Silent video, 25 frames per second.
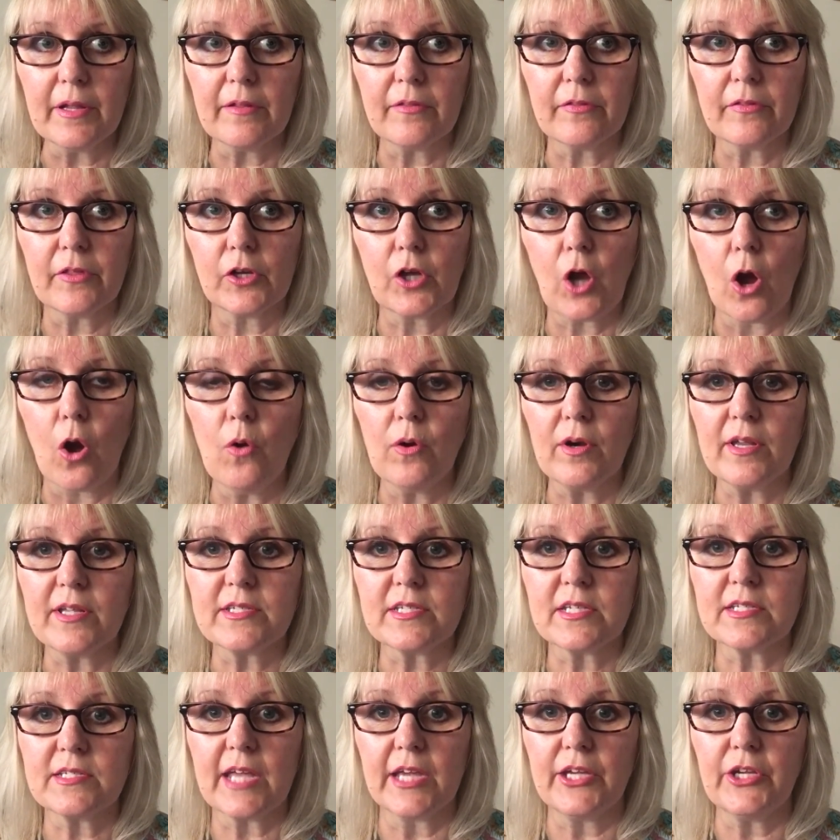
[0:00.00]
the goal
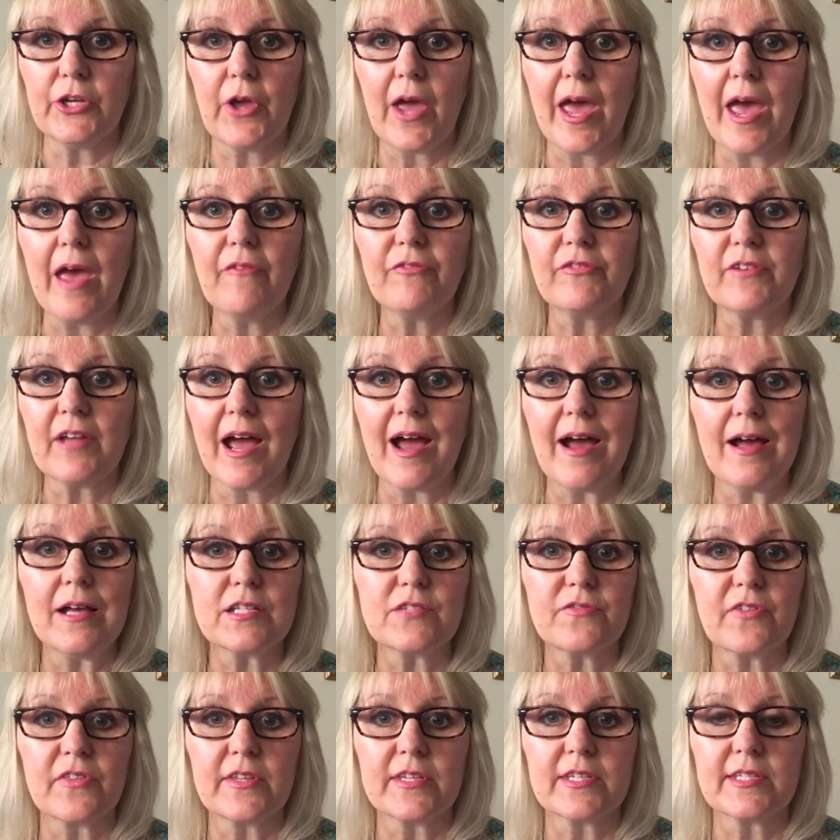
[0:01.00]
is that you have to
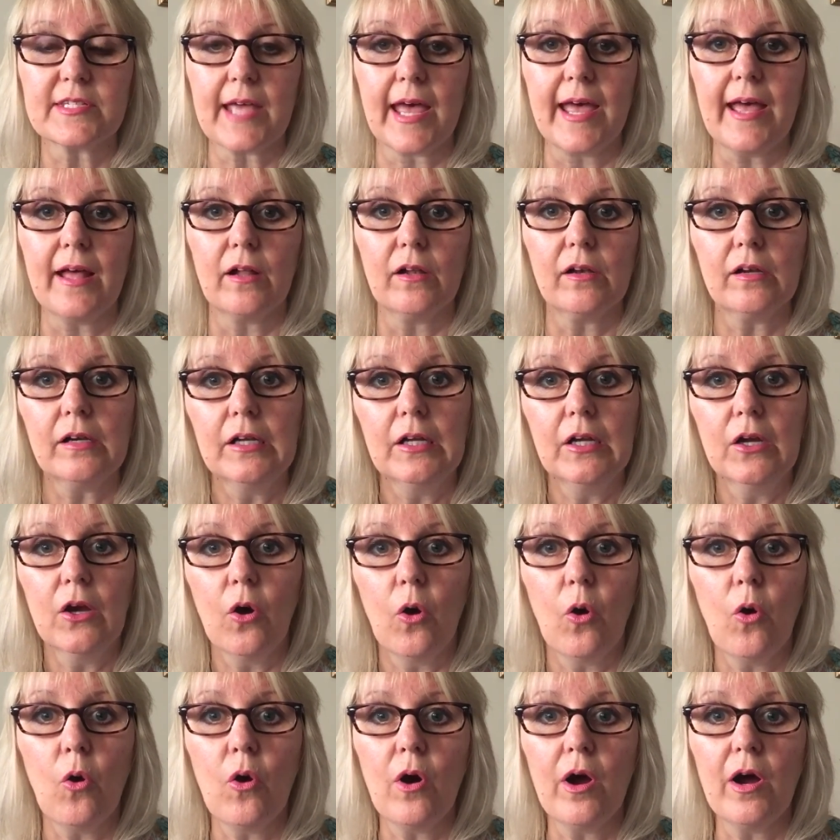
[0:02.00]
ask for the sale
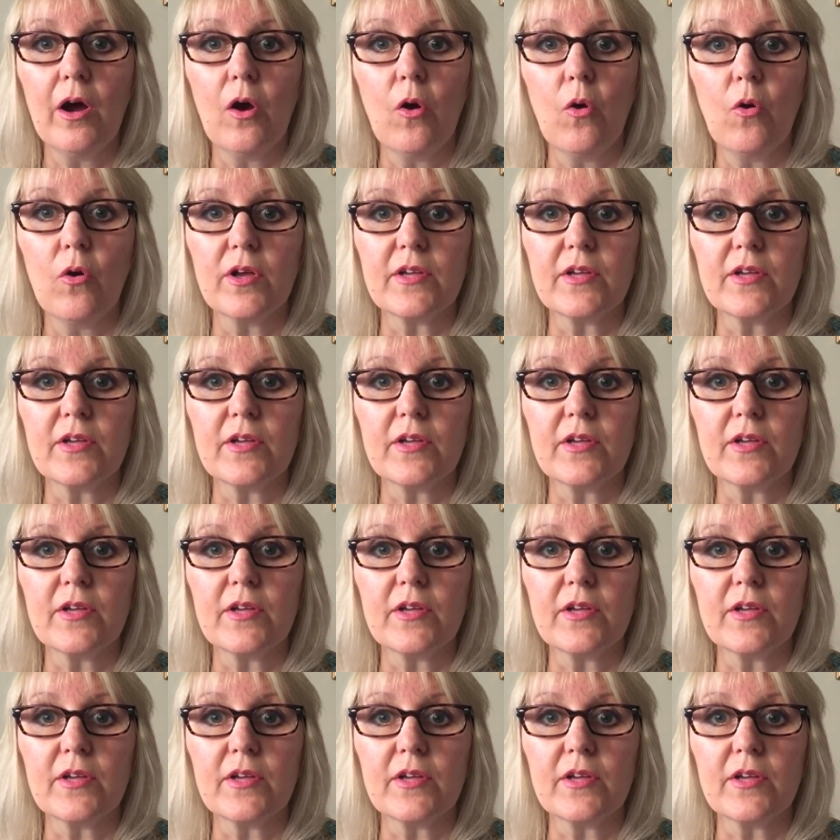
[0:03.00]
or